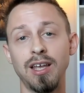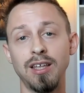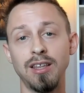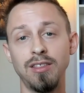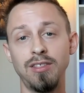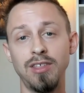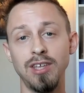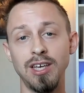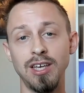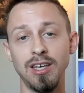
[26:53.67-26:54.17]

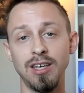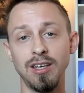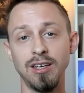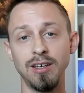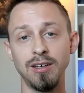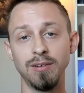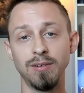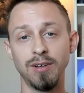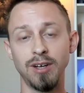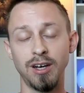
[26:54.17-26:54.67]

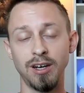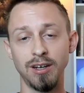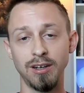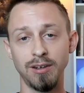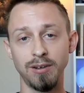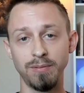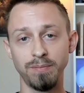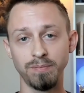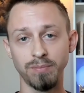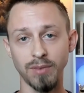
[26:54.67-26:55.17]
the
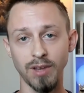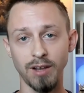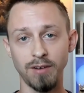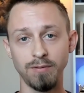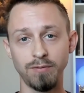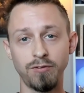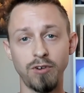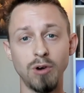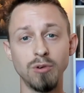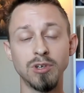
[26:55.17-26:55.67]

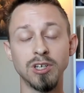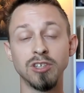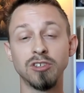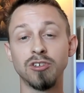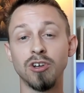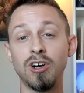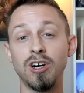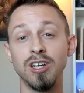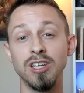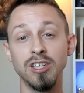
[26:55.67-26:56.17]
focus
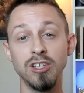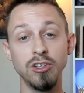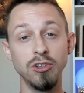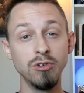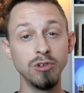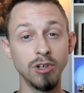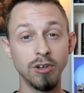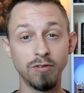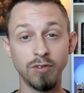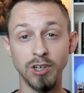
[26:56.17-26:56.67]
on
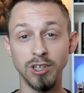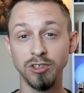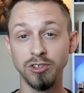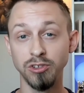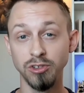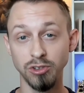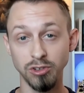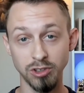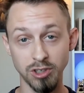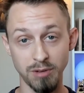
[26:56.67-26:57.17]

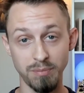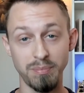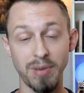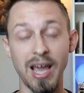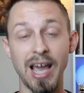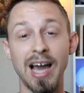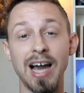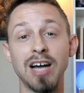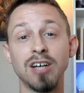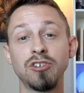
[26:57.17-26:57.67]
universal
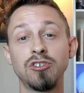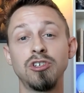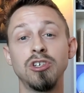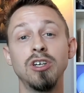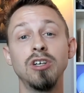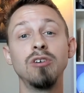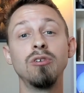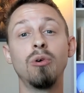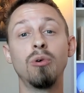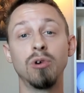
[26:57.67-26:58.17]

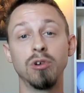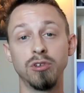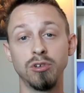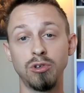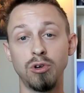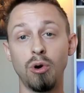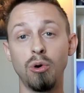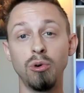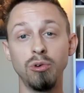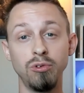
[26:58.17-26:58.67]
compassion or the
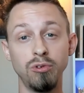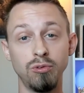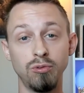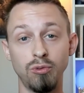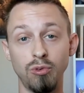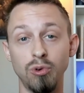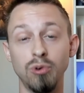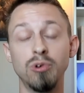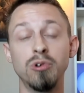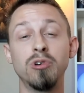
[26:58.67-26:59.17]
golden
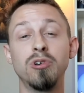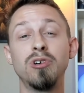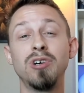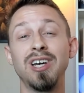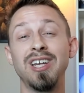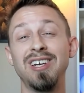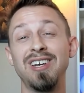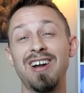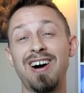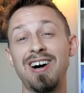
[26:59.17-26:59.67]
rule,
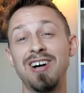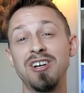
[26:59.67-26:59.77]
and not